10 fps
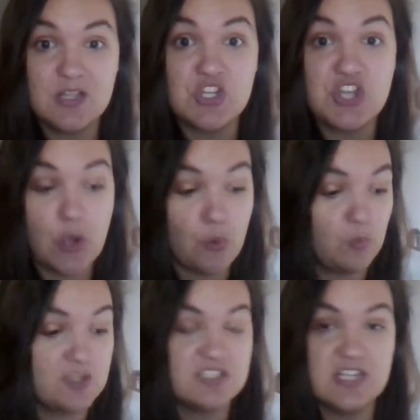know
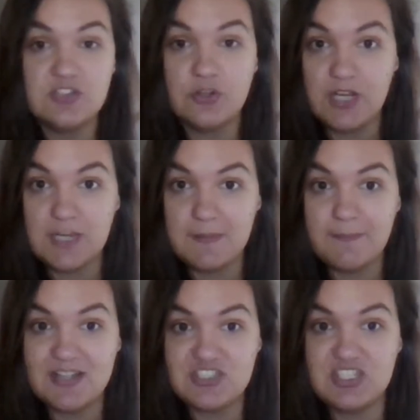which days you're going to be in
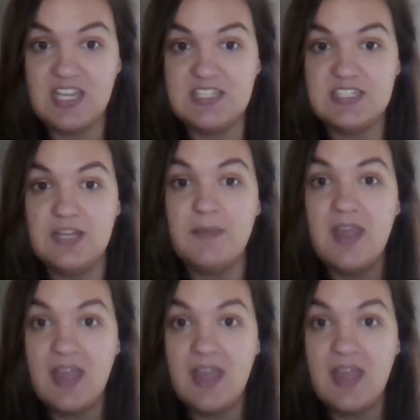Magic Kingdom,